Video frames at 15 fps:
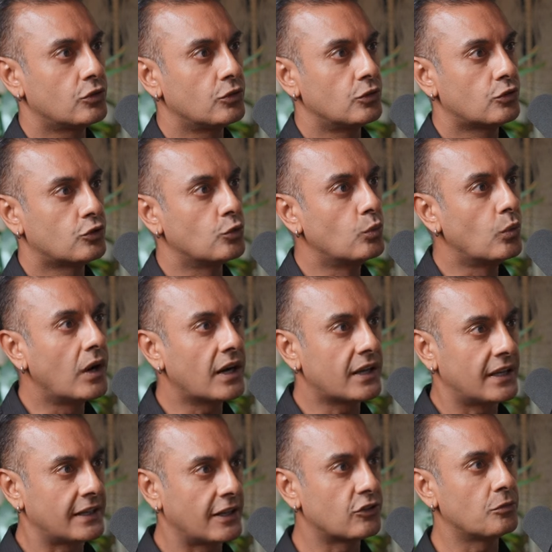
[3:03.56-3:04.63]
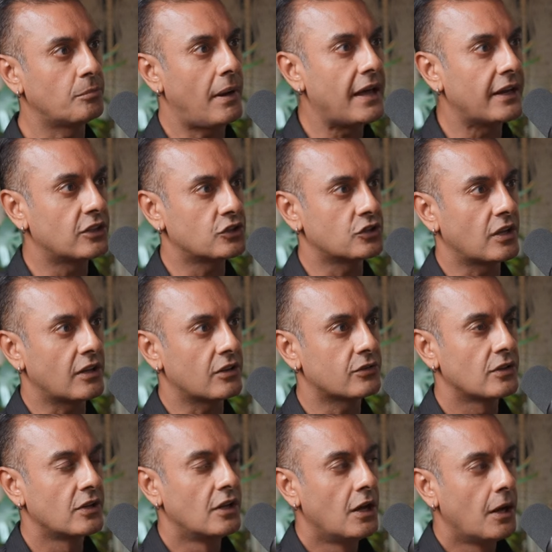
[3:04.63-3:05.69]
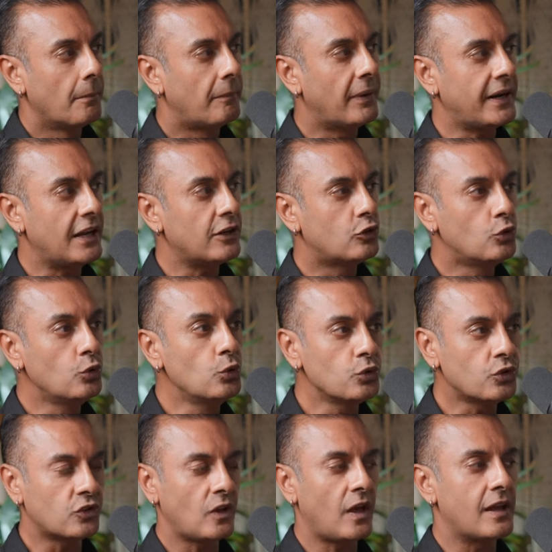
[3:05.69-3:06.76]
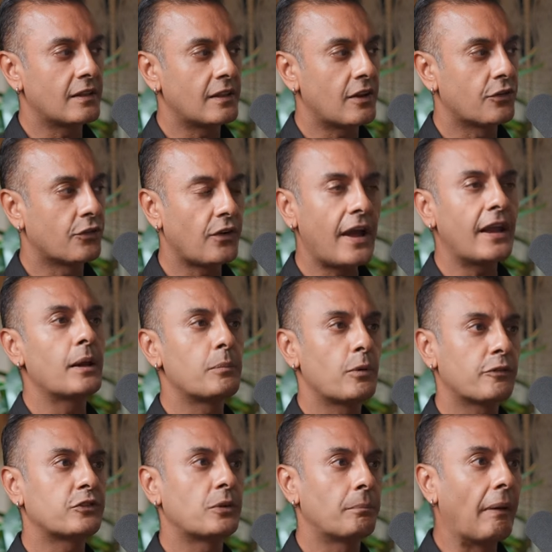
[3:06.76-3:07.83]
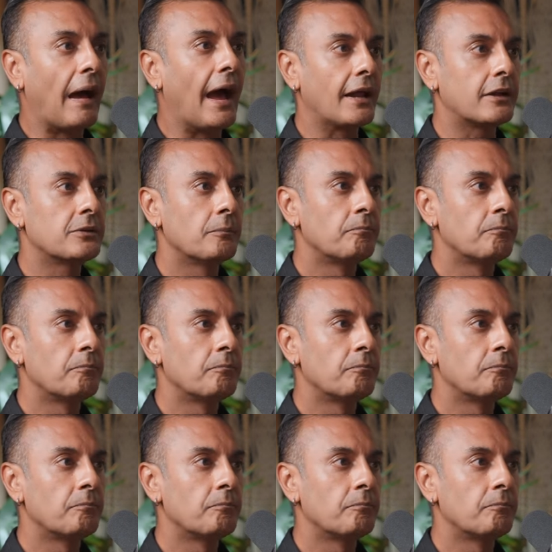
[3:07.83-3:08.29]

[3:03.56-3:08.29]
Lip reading: to work in and to manage things. But I do say that right up off the bat,